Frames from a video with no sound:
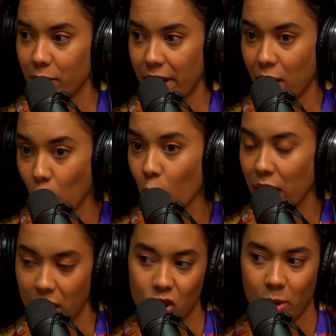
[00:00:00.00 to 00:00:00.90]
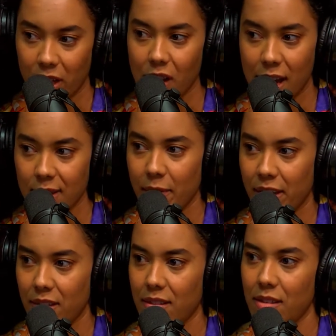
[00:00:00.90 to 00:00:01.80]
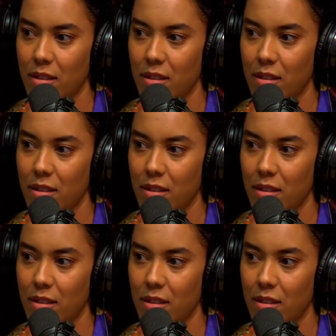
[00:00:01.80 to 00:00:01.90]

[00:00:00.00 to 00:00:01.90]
my own age, by classmates.